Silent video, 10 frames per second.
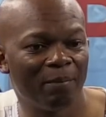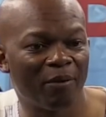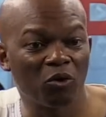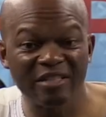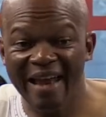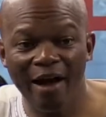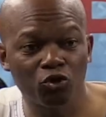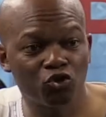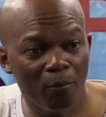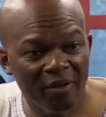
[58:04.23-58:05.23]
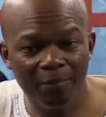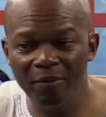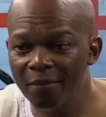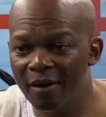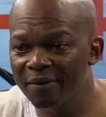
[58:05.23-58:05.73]
Because now so many
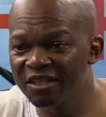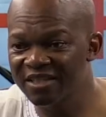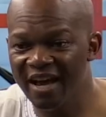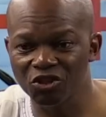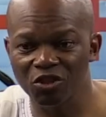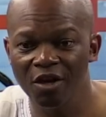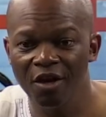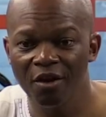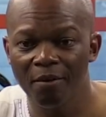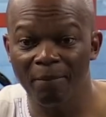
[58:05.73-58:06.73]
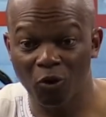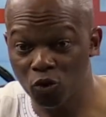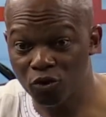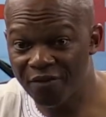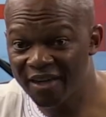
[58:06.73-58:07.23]
people are being touched
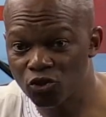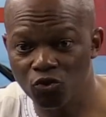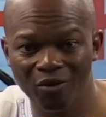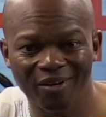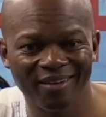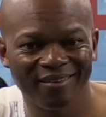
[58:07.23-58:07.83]
because of that story.